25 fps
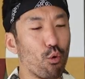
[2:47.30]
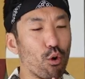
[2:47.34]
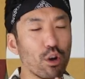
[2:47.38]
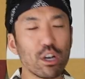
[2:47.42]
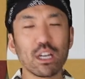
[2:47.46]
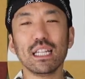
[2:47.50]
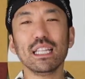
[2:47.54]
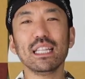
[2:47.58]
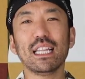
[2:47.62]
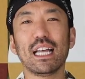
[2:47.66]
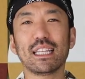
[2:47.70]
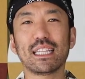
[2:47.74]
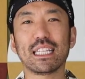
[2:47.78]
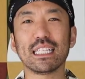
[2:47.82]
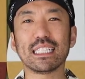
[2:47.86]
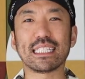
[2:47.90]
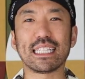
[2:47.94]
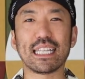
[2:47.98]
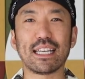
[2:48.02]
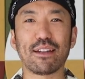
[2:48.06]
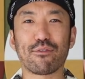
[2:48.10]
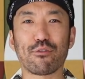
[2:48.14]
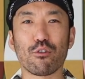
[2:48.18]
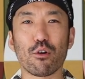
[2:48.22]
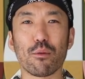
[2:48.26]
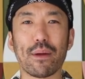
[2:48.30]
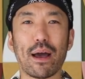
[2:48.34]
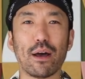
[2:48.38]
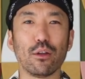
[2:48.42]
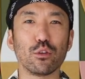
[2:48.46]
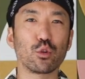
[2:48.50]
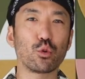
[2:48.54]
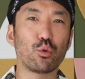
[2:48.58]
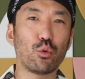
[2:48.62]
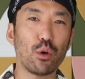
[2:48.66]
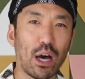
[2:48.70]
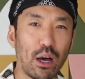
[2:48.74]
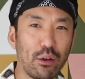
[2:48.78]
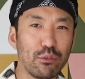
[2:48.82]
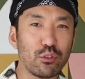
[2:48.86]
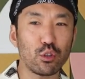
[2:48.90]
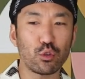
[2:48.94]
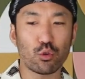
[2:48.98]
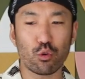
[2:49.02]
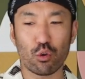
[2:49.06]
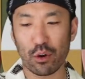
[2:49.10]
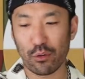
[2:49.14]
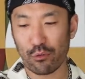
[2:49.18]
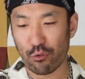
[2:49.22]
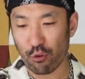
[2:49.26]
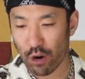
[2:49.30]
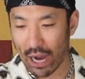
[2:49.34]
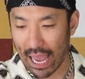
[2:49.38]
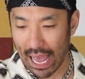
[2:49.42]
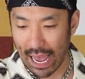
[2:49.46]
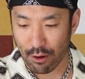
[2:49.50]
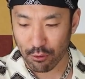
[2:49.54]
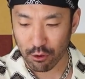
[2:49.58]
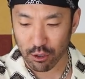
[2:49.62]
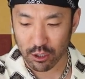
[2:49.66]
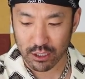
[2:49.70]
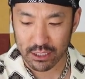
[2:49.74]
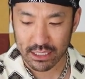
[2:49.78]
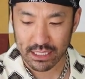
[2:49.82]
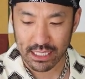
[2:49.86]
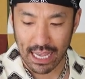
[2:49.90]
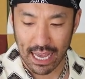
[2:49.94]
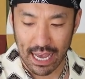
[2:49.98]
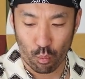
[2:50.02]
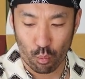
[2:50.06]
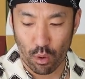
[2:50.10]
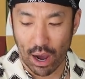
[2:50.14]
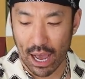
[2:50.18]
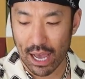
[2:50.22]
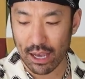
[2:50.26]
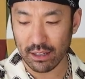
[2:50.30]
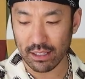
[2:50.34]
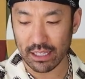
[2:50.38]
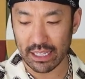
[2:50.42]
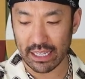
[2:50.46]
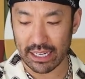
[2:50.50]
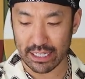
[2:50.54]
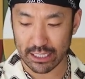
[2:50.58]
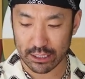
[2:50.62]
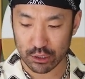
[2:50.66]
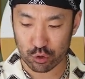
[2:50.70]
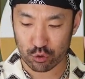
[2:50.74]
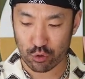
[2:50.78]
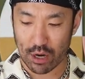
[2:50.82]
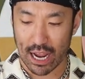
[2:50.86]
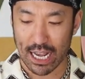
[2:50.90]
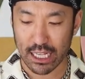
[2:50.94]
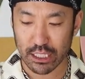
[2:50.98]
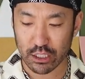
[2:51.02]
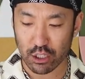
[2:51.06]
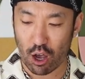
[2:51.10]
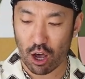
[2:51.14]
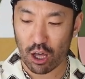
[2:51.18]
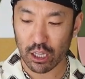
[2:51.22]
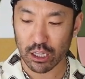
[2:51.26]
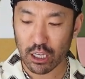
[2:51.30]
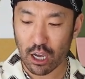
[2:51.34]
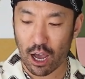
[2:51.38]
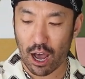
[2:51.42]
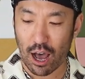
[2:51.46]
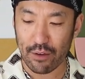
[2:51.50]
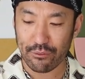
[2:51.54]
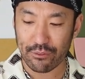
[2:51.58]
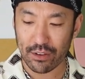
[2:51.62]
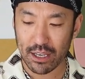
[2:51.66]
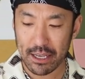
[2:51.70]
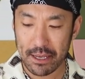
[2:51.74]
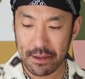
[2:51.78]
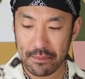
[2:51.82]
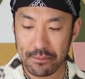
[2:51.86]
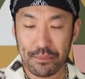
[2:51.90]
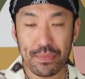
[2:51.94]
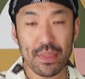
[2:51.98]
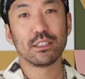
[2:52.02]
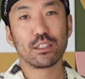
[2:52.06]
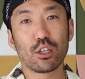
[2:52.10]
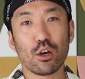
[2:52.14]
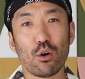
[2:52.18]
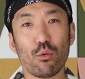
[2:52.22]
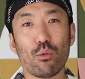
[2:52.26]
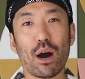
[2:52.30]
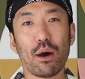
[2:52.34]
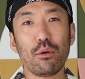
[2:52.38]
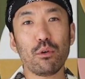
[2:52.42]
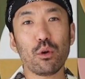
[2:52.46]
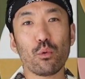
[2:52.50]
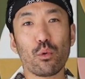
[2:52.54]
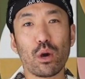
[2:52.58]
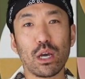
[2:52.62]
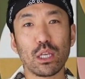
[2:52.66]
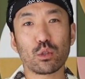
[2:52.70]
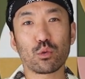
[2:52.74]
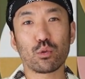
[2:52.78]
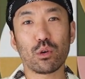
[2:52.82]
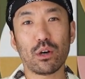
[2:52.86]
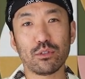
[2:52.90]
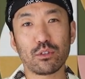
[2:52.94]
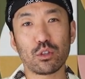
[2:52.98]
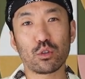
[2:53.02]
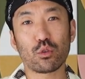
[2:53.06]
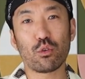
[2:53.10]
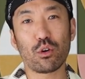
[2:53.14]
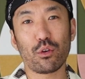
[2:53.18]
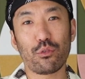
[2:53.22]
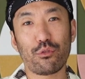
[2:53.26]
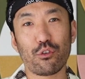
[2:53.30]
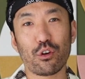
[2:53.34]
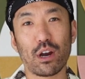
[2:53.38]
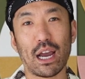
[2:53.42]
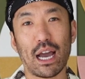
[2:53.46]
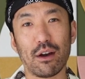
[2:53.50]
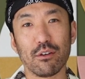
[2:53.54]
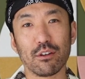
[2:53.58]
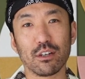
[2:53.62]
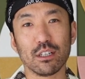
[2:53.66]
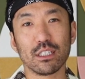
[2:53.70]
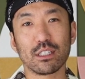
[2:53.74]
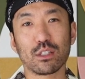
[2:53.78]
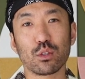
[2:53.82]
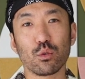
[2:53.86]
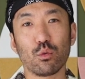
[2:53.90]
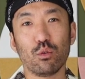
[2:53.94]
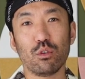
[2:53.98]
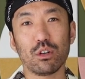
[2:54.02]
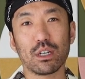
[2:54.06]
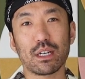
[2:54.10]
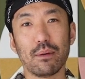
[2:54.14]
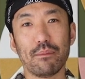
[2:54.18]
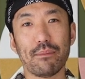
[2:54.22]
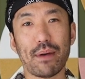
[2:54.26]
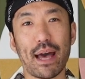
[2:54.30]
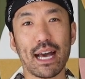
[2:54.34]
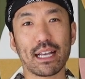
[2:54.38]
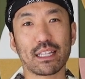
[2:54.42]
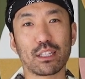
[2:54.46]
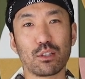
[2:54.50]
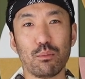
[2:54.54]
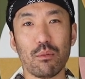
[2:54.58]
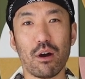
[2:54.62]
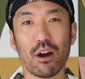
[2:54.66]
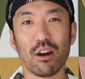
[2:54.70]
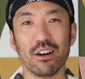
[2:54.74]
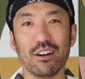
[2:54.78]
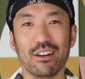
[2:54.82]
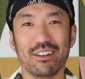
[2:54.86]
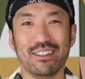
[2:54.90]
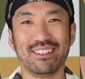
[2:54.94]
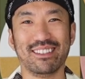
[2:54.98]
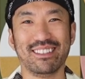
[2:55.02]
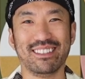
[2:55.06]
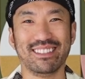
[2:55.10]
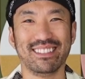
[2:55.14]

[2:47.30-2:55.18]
We're gonna let this sit for about 12 to 24 hours while it extracts all the coffee. So while we wait 12 to 24 hours, we'll come back tomorrow.